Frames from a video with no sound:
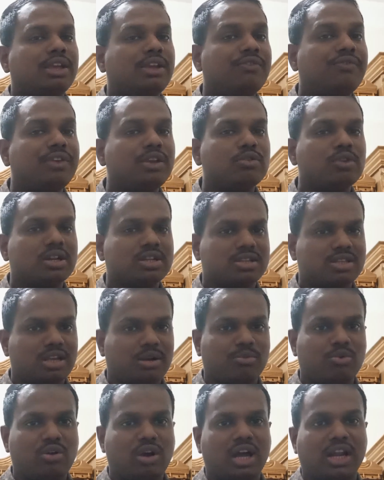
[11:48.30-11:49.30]
if you are
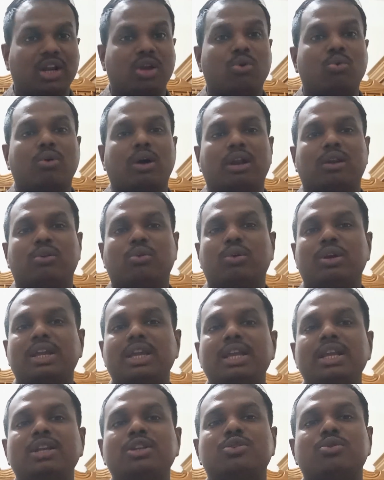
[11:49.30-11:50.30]
someone who are
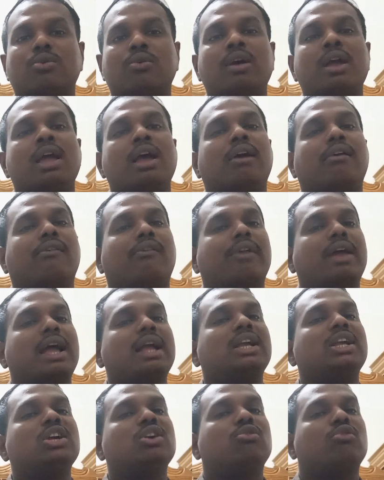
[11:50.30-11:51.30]
looking to
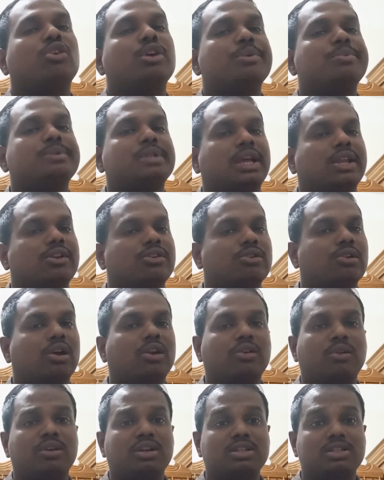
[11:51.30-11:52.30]
rank your website,
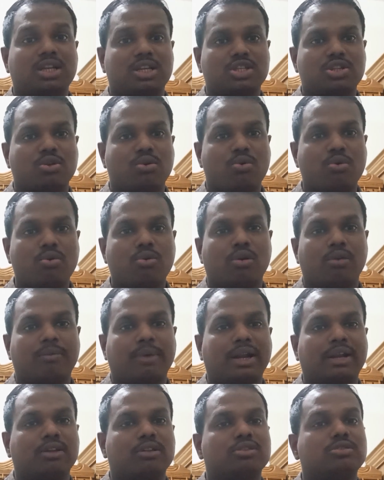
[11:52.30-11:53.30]
not only just to Google,
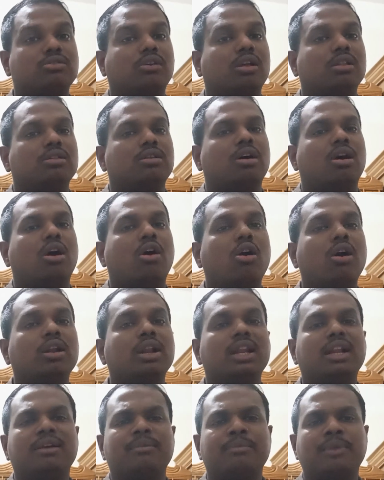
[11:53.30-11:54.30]
but also
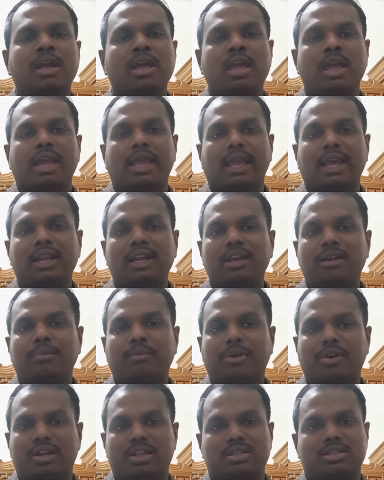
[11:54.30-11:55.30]
all
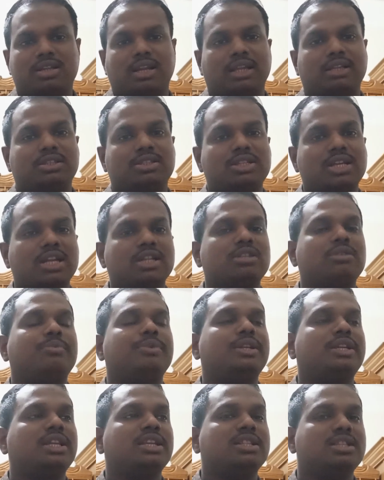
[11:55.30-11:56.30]
LLM models like
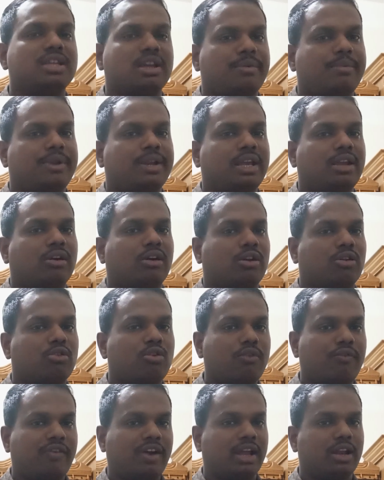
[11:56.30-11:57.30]
ChatGPT, Gemini, or
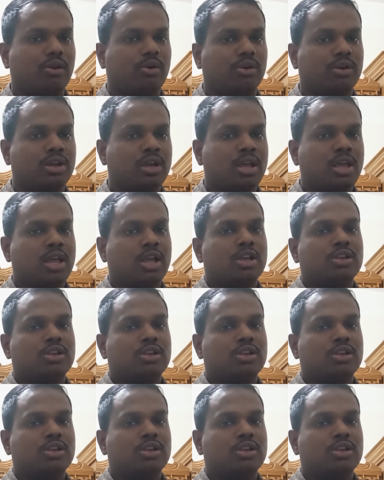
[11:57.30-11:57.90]
Copilot,